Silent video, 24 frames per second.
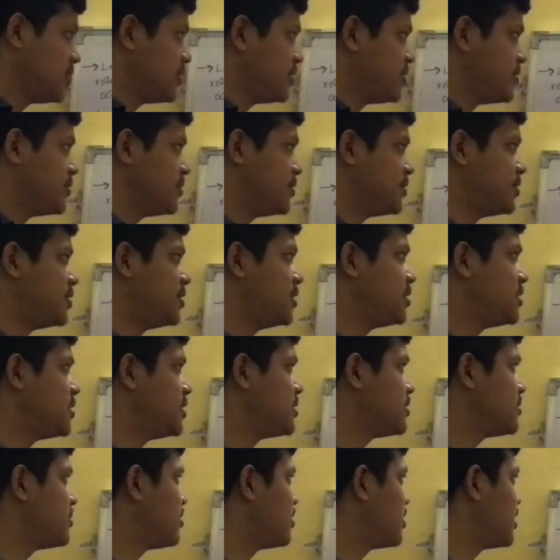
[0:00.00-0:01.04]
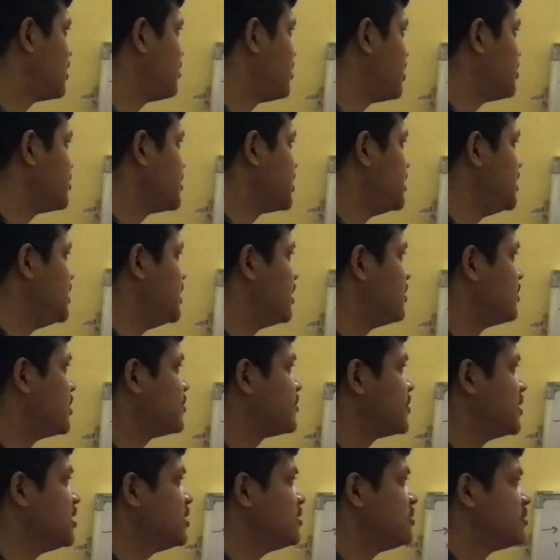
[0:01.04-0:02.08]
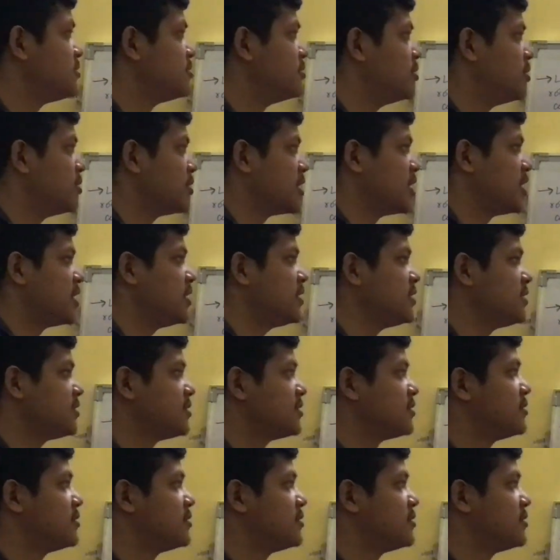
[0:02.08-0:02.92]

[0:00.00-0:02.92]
So this is all about EMF in rotating,